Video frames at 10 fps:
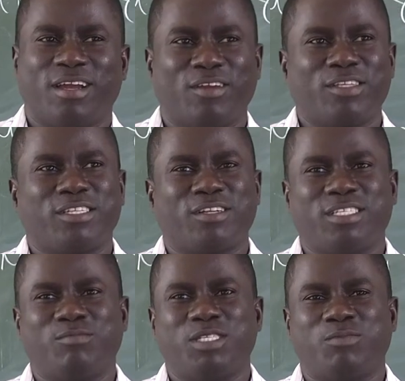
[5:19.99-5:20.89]
a national
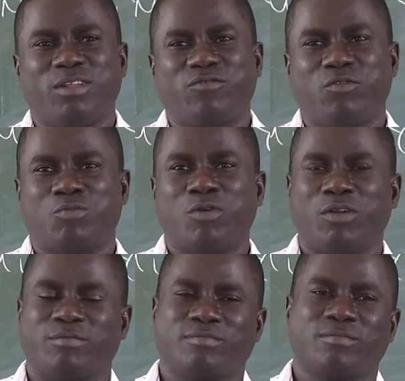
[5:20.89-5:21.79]
team is playing
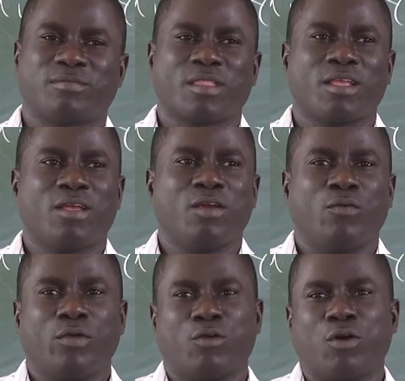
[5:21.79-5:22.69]
football,
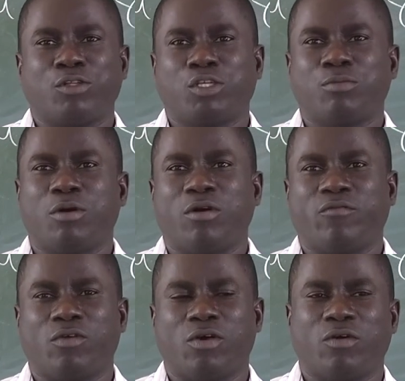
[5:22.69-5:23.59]
we call some
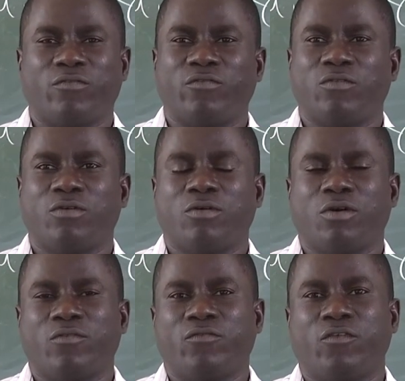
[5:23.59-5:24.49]
of our
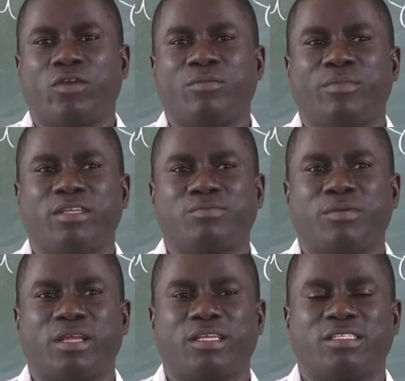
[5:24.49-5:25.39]
foreign-based
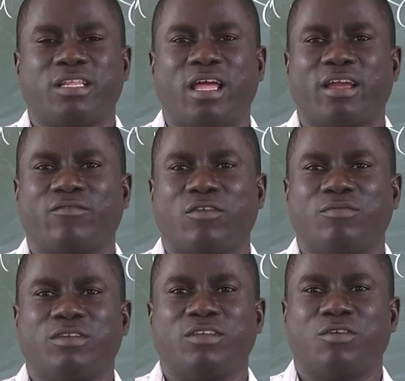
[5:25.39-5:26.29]
players, like
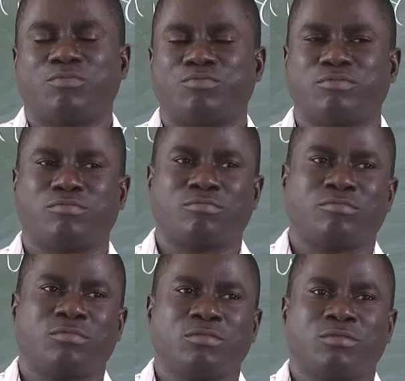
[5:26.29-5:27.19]
from Europe,
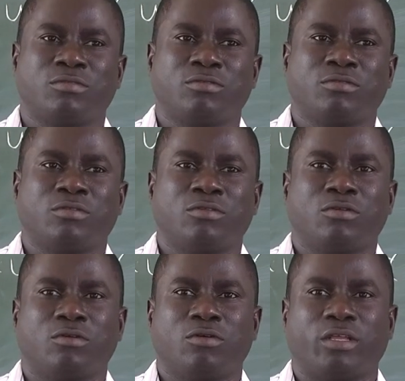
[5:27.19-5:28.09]

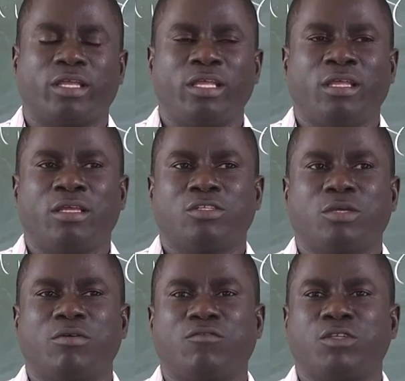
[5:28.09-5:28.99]
okay?
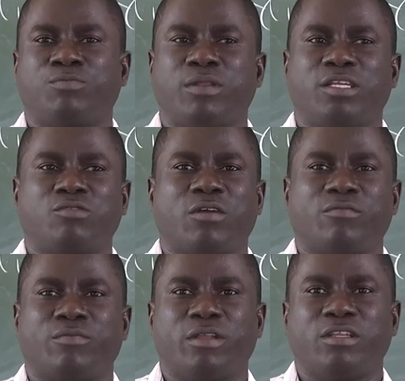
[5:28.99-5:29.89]
Some of those players who have
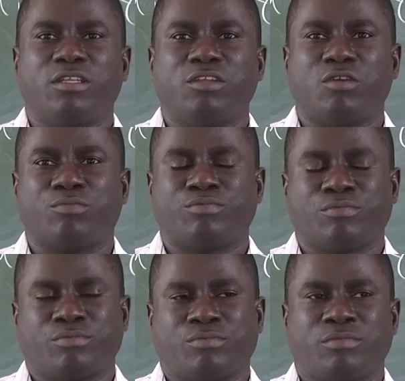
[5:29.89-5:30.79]
been playing in Europe,
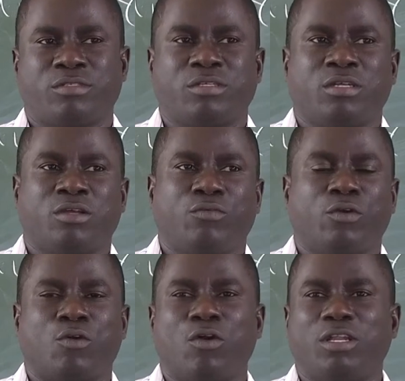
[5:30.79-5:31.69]
we
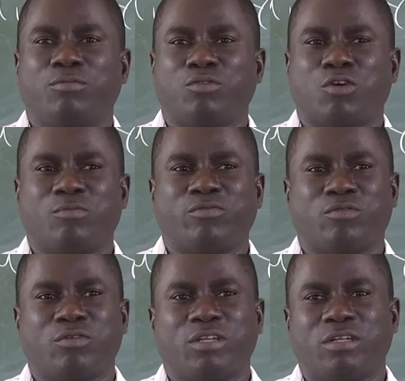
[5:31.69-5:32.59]
call them to come
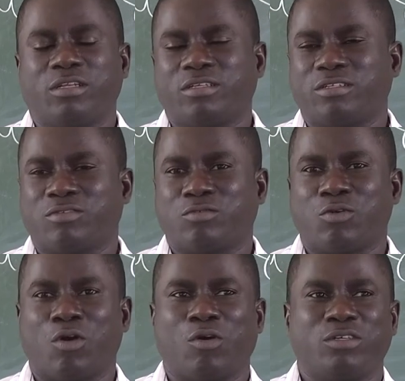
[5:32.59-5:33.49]
to
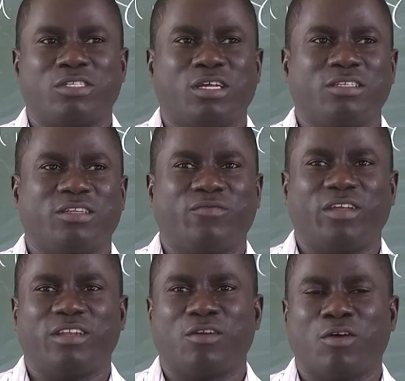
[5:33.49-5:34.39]
our country and
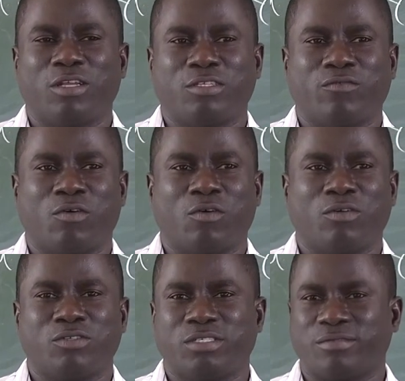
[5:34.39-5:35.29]
defend the colors of our
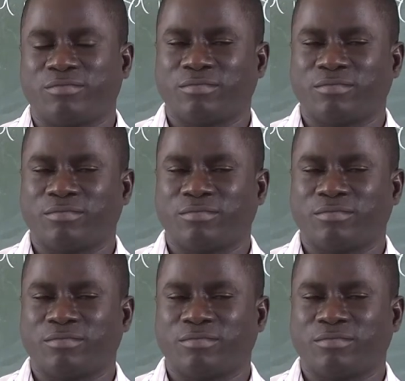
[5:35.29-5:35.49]
country.